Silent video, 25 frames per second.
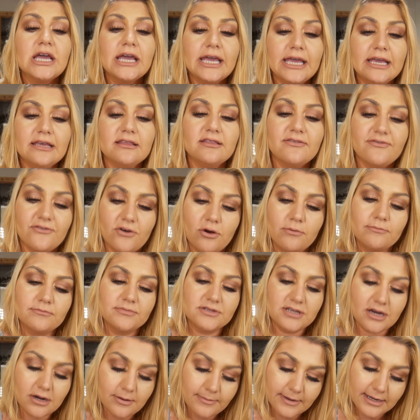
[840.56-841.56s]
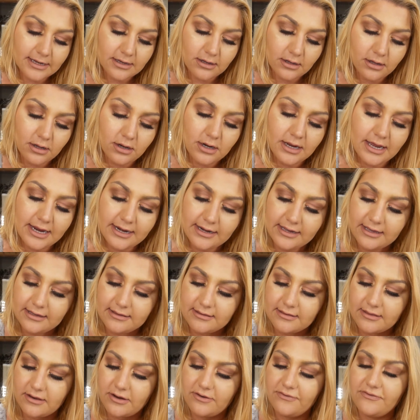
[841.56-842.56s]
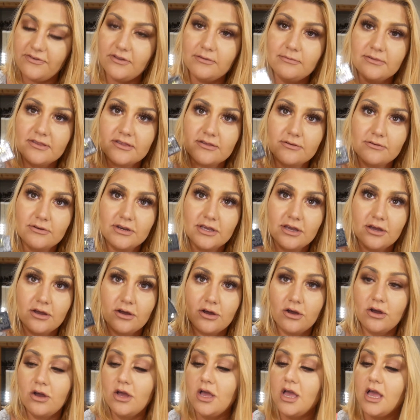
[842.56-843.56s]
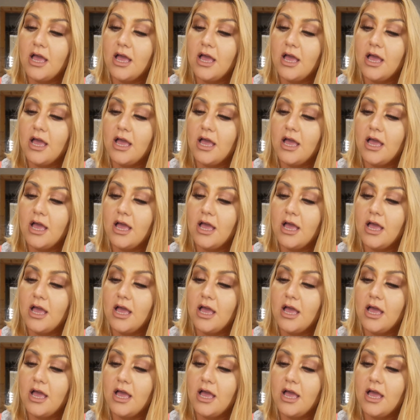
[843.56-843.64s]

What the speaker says: is from Dermacol, and it's their Film Studio